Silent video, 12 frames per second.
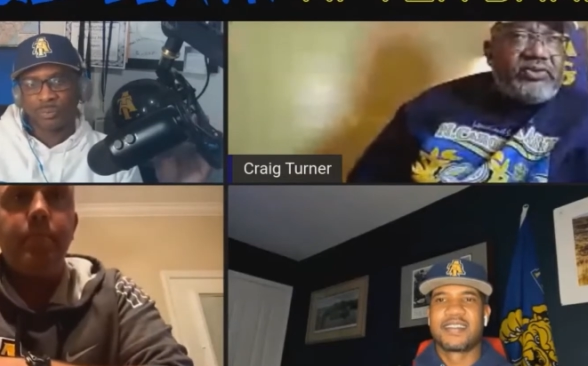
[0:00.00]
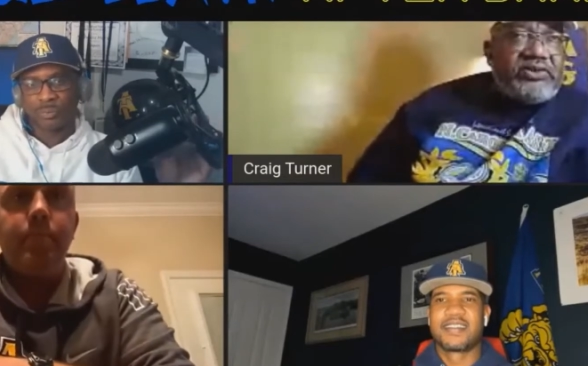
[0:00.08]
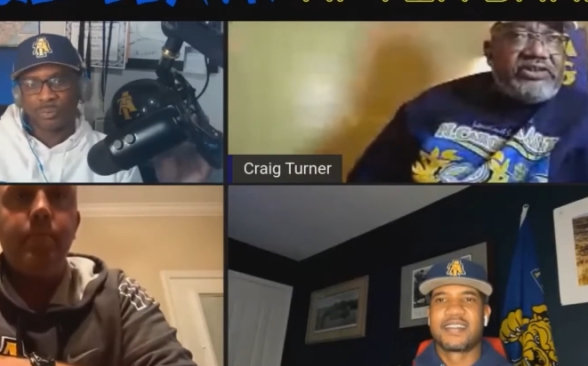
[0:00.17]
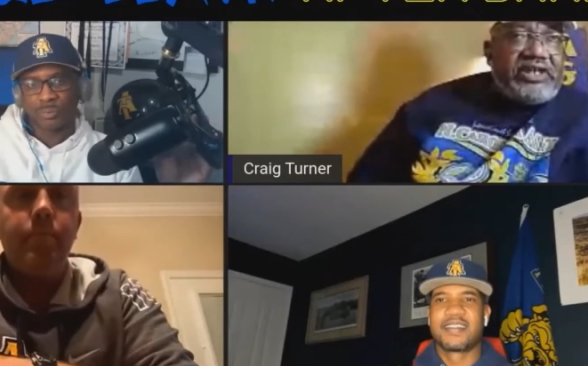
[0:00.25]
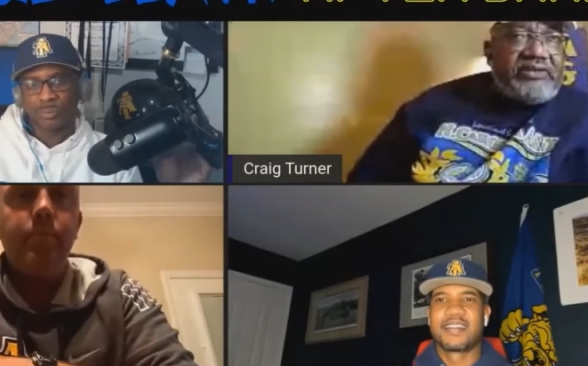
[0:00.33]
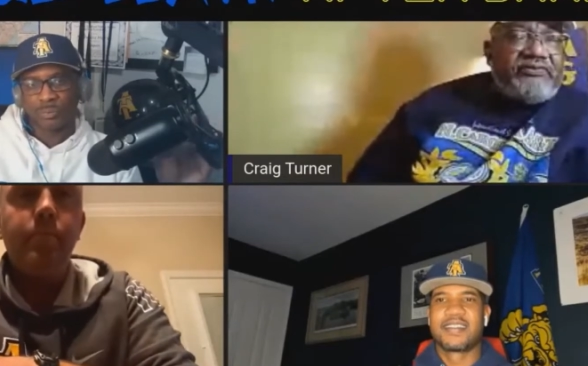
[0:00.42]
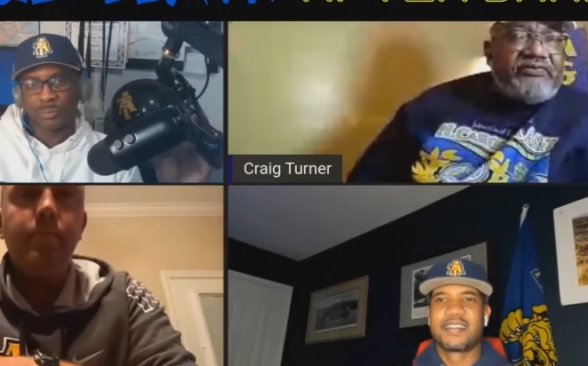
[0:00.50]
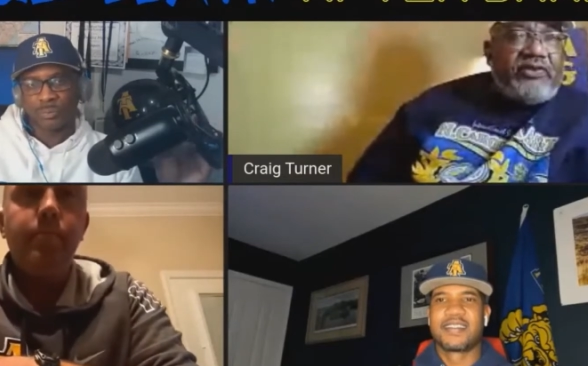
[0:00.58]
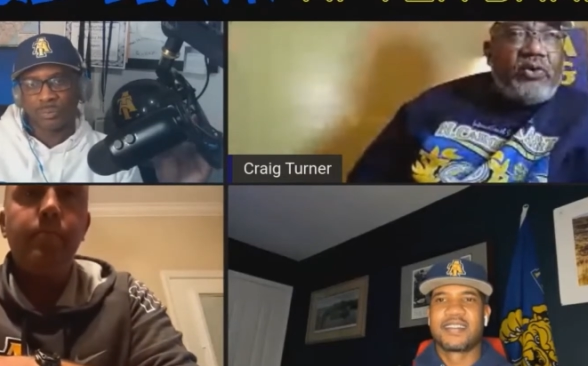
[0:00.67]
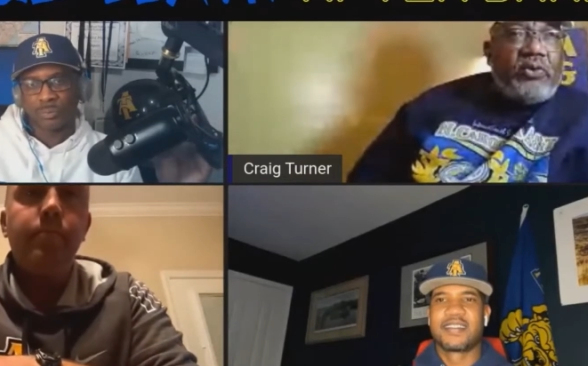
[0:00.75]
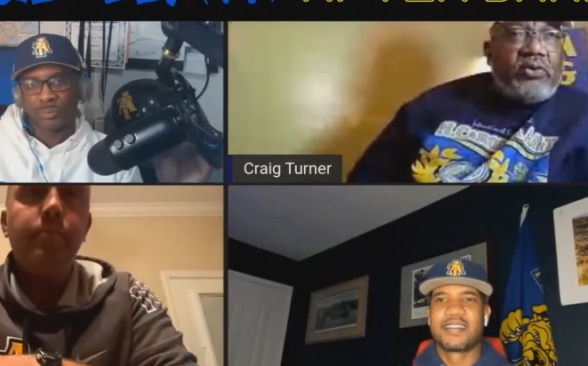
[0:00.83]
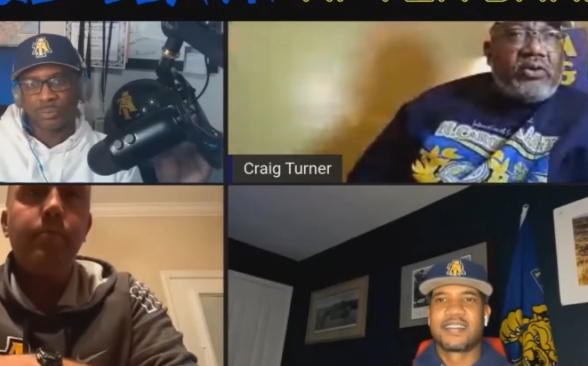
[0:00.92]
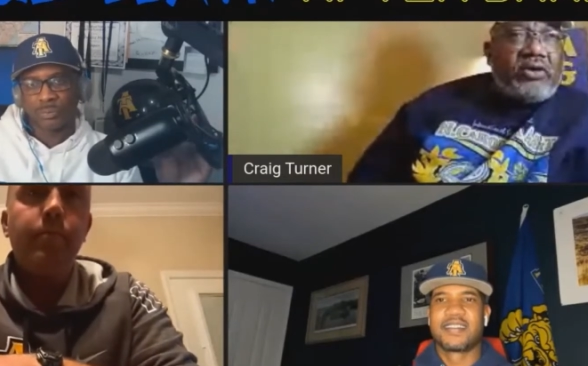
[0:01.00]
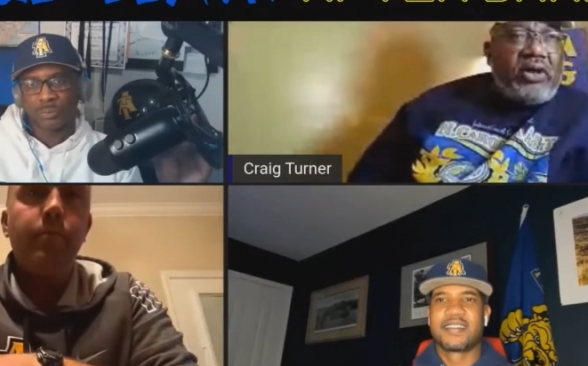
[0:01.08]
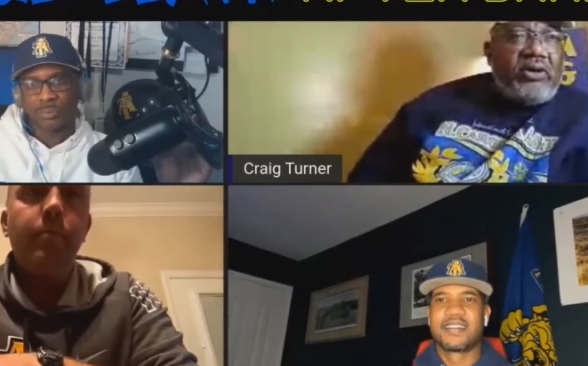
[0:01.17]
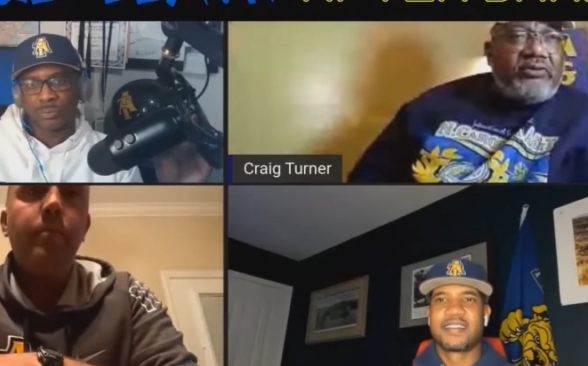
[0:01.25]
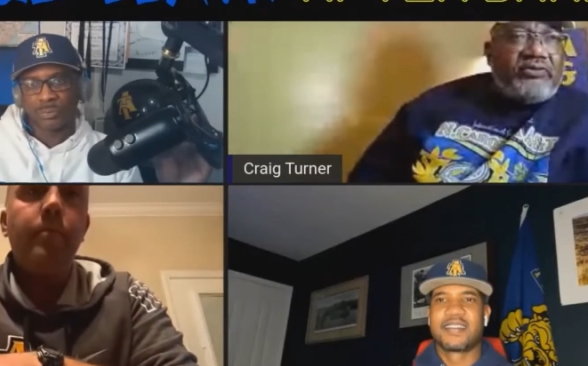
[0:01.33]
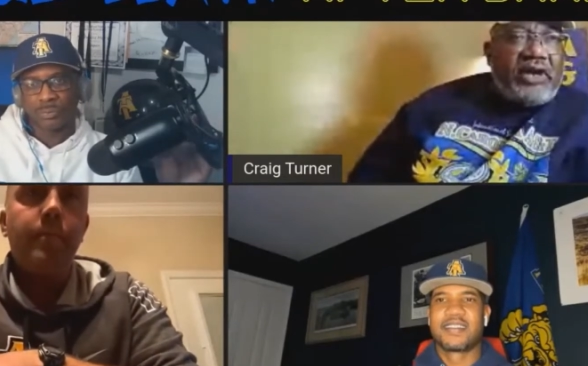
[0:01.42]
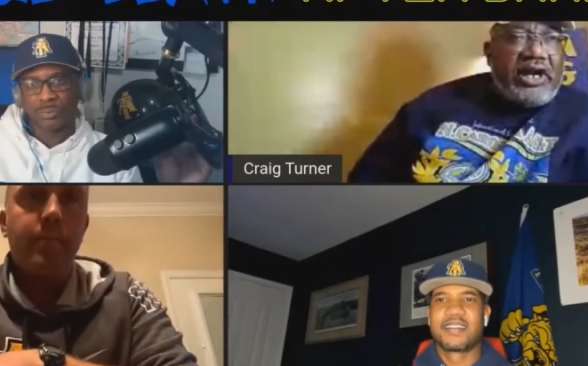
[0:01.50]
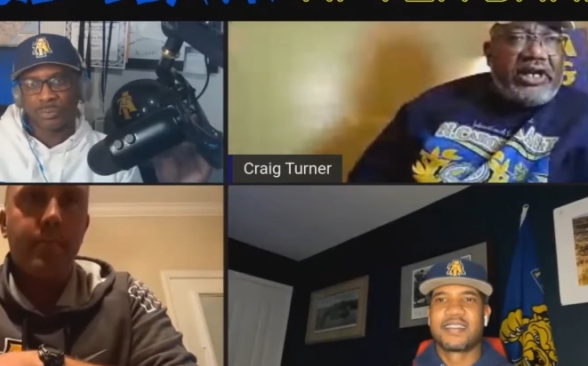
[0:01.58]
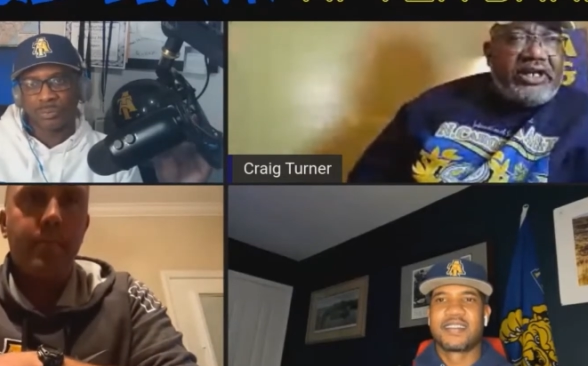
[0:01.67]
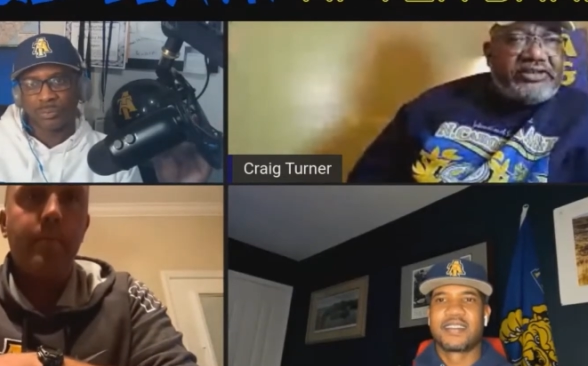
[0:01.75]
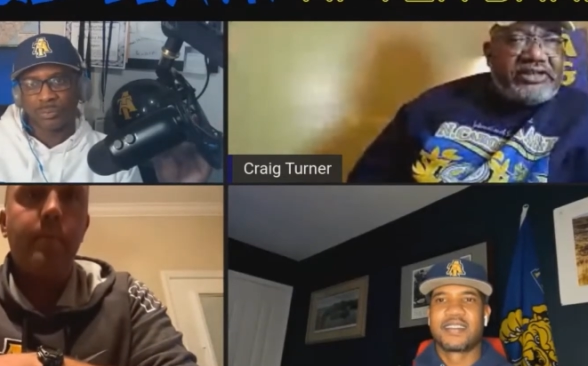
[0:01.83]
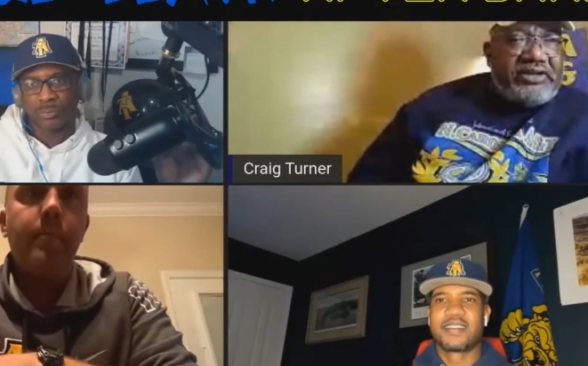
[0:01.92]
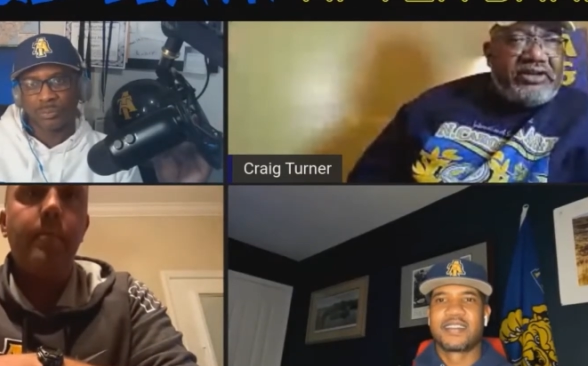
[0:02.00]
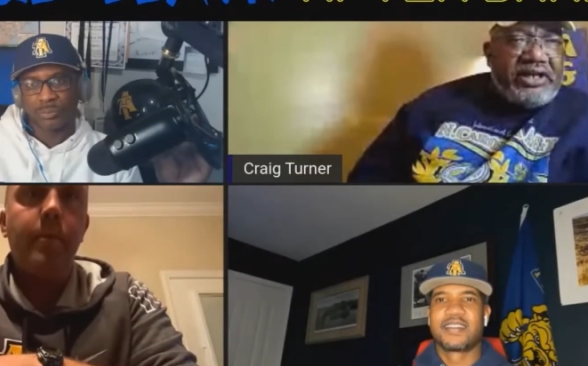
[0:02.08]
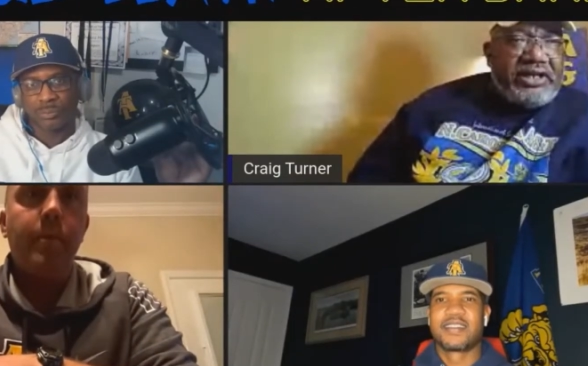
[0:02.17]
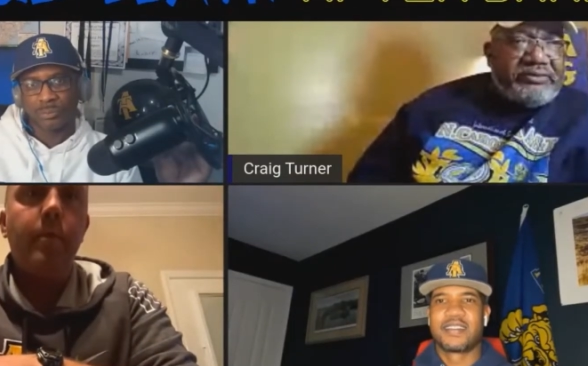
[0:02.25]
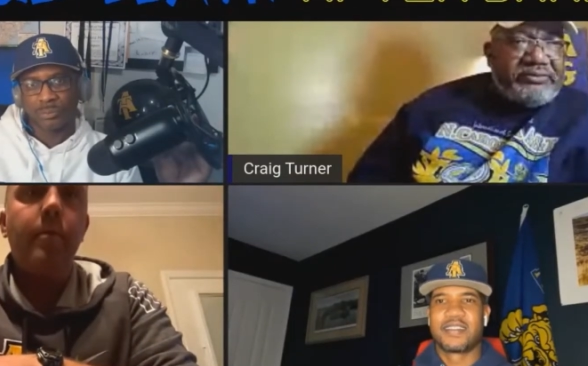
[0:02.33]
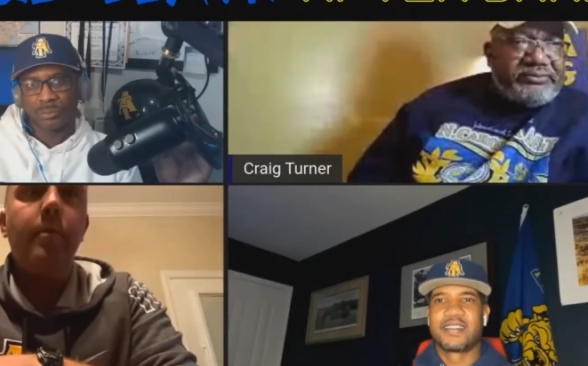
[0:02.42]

Speaker 1: one is at four on Friday. Is that right?